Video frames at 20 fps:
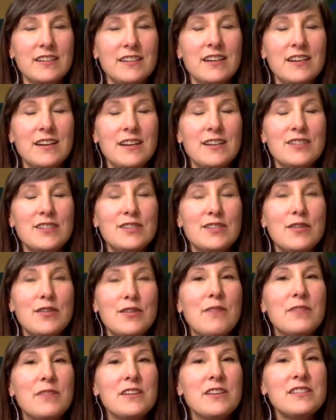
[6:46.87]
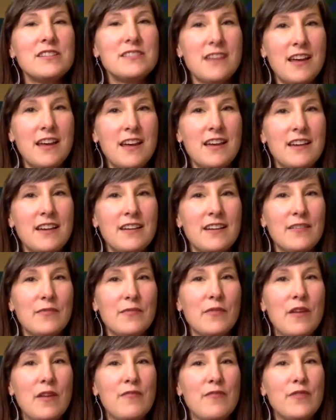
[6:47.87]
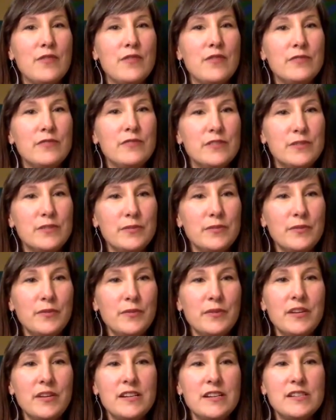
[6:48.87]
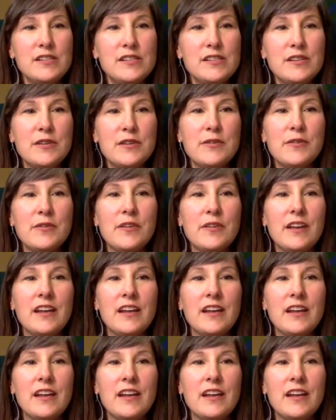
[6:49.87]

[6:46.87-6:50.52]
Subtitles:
So I'm going to say, if you do need to